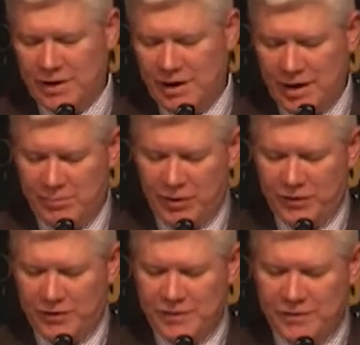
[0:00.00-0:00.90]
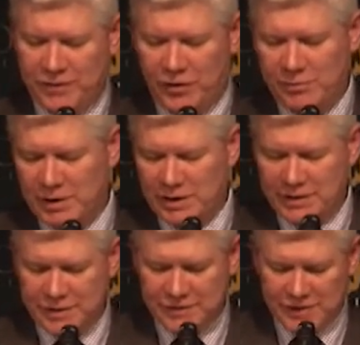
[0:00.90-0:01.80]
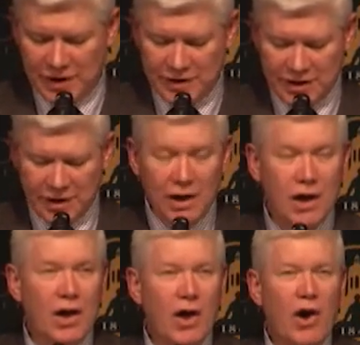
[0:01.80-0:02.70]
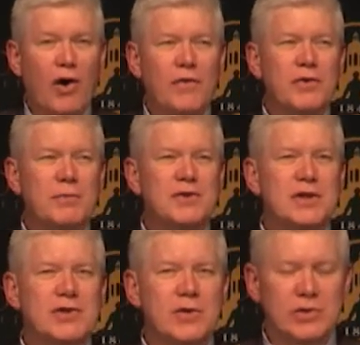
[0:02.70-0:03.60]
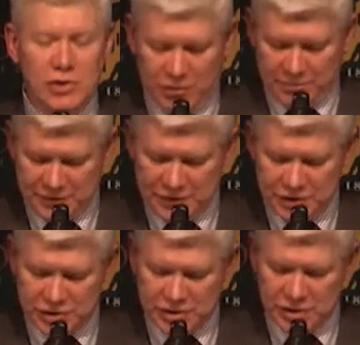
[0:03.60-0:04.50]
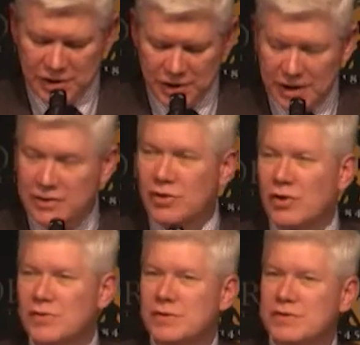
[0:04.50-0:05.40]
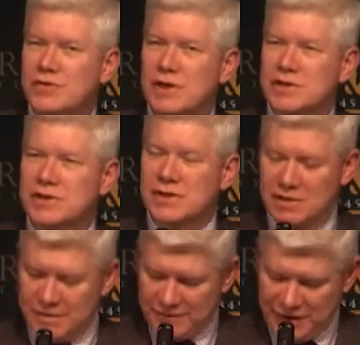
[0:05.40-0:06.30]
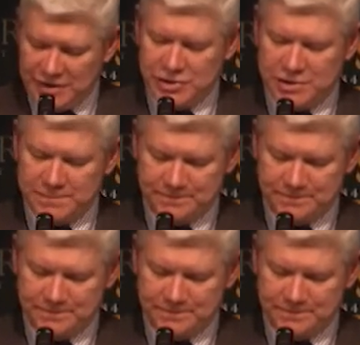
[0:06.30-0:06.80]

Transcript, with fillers: hypothesis formulating study of the material composition and causal structure of nature.